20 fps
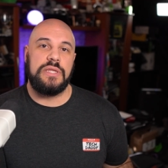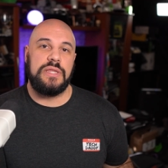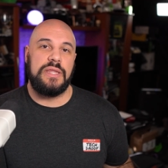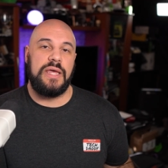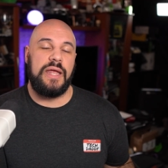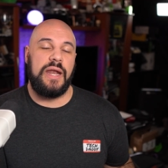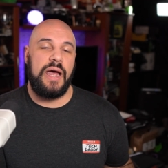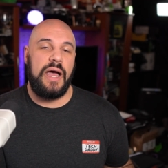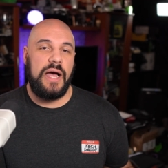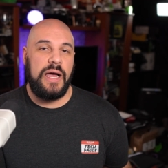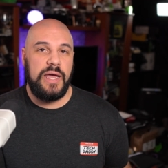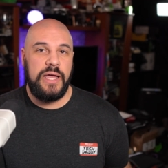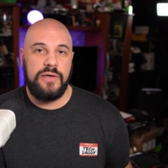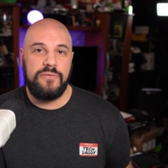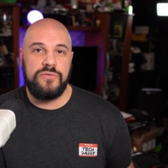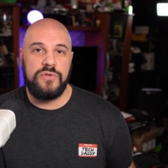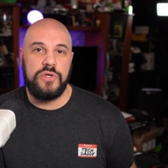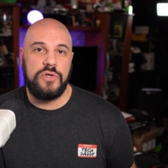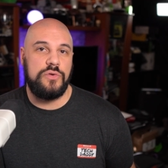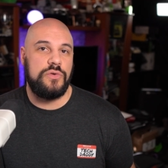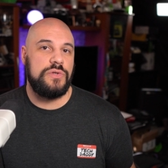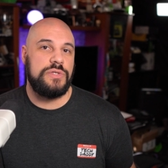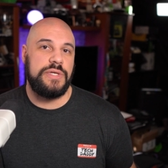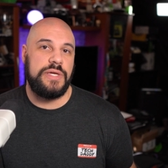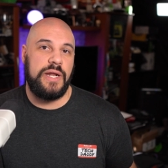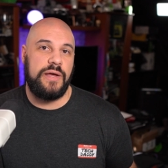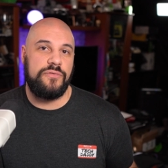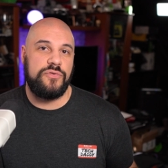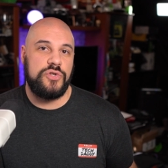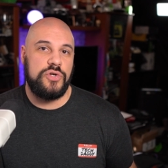that I have used and
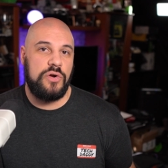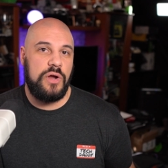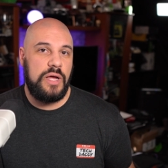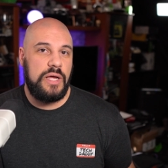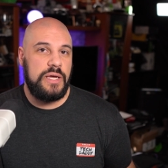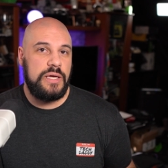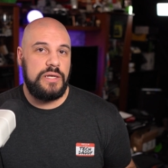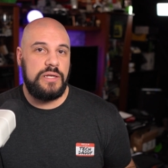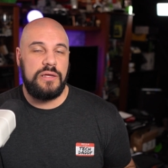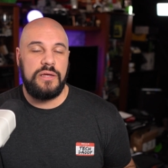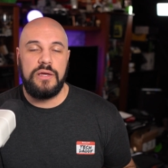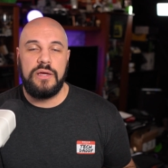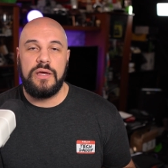I've tried.